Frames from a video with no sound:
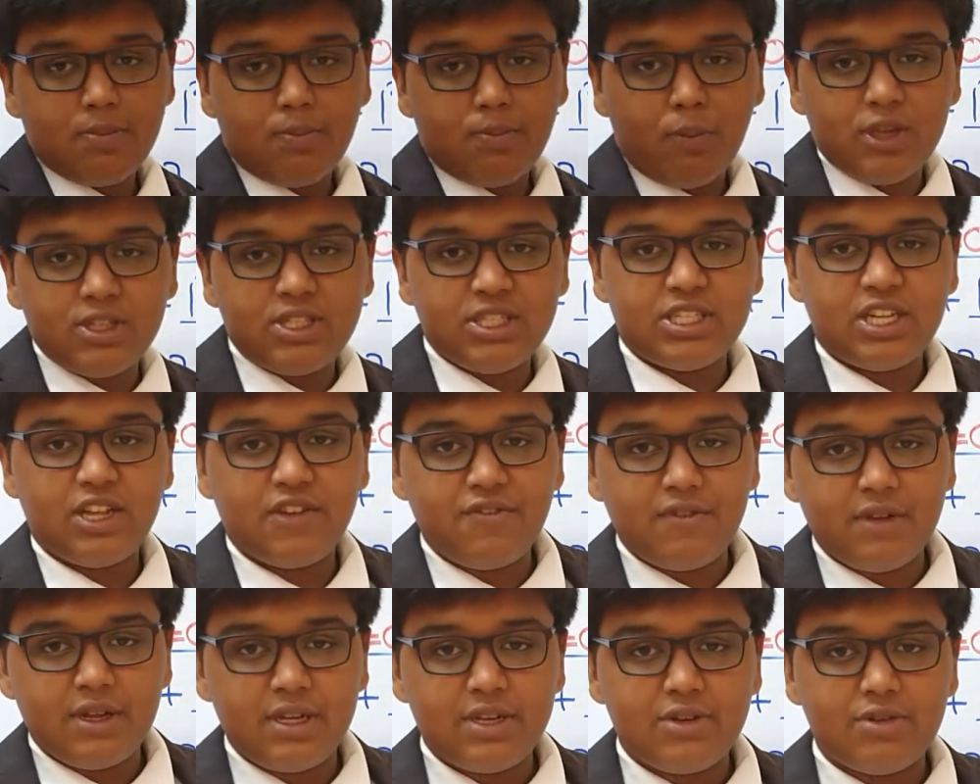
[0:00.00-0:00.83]
positive
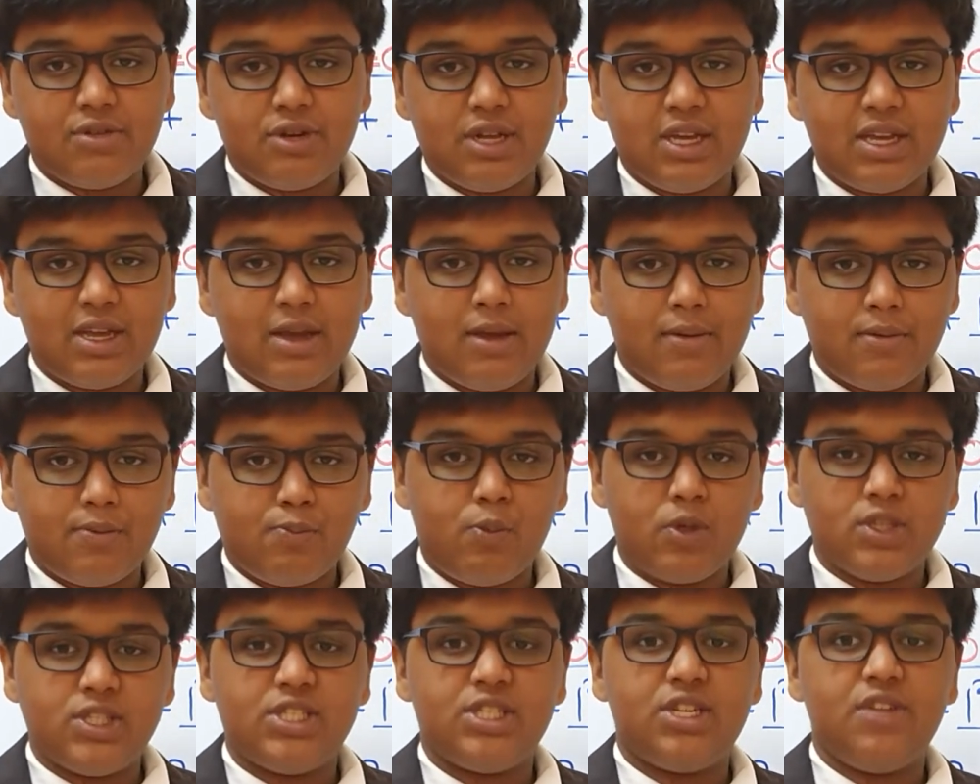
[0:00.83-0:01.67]
into
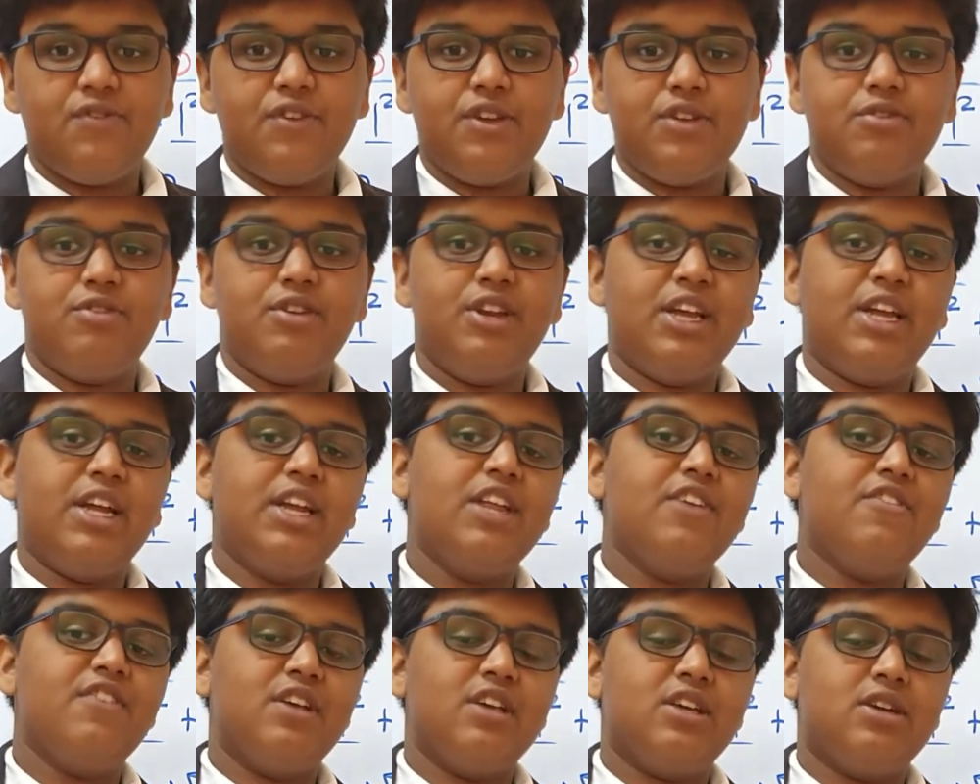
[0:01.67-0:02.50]
negative
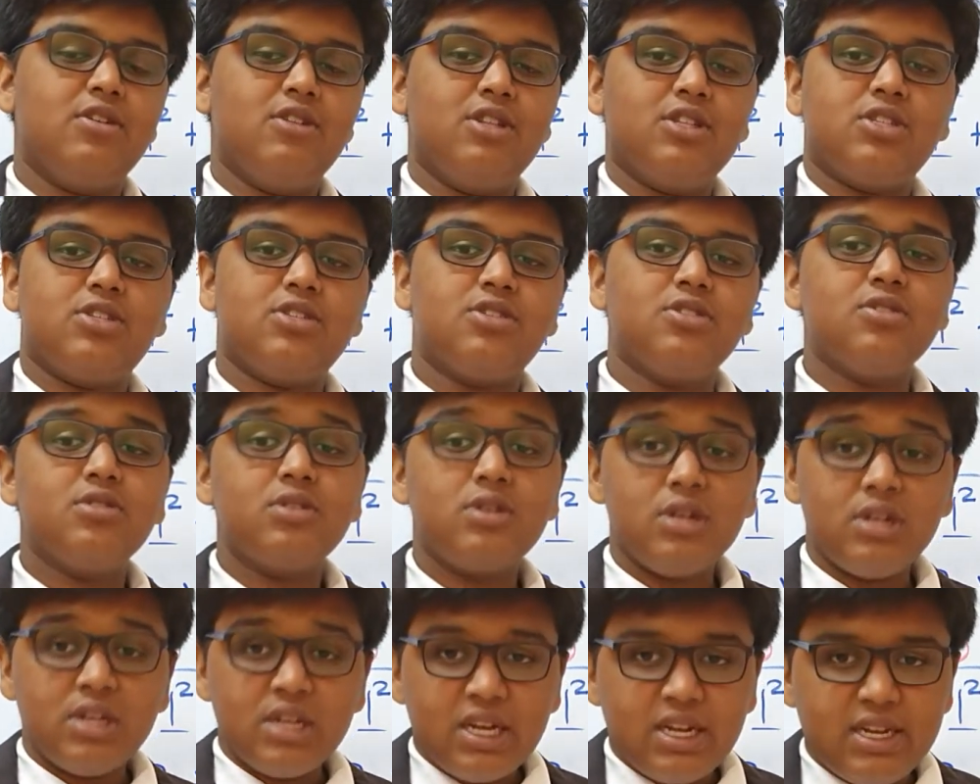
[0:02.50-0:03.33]
equals to
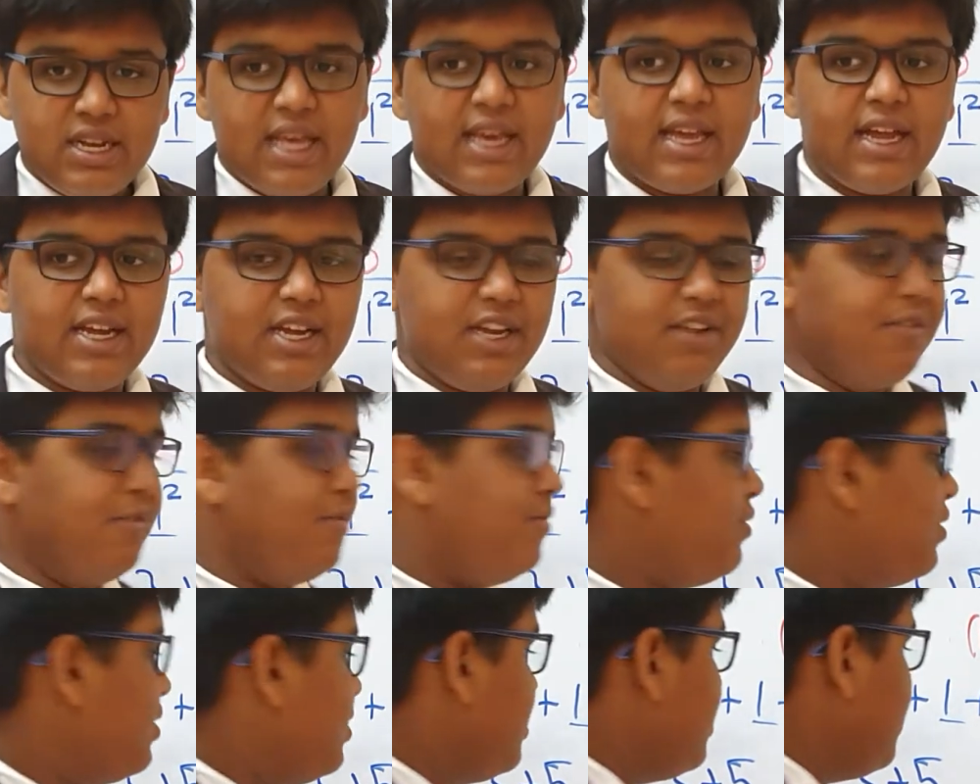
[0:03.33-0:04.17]
negative.
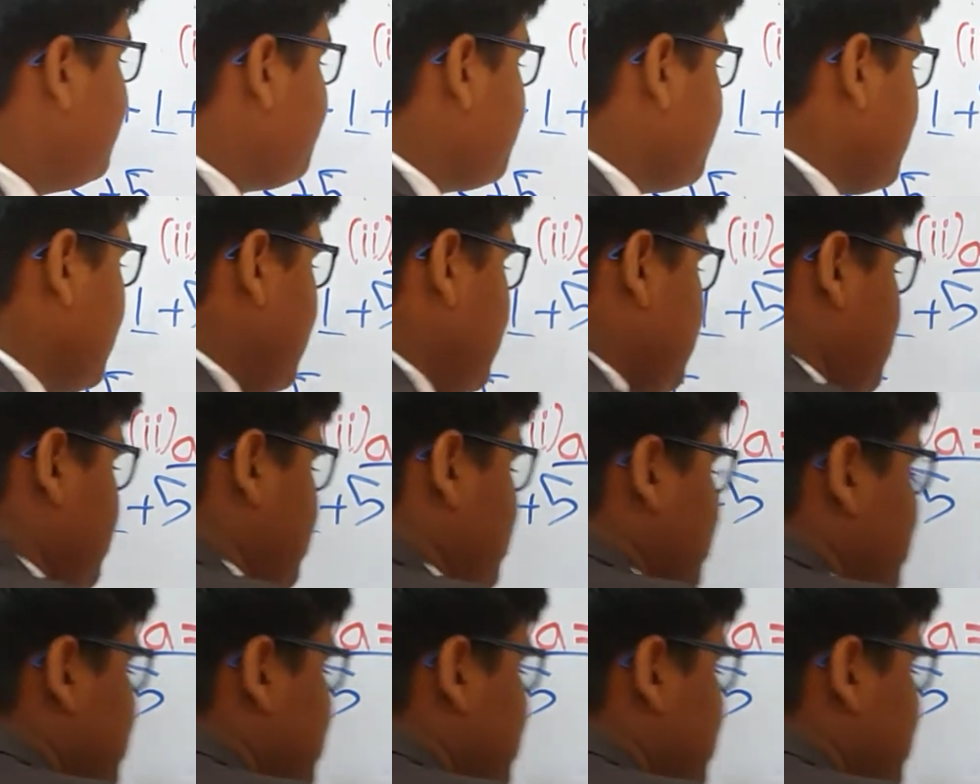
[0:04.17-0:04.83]
So this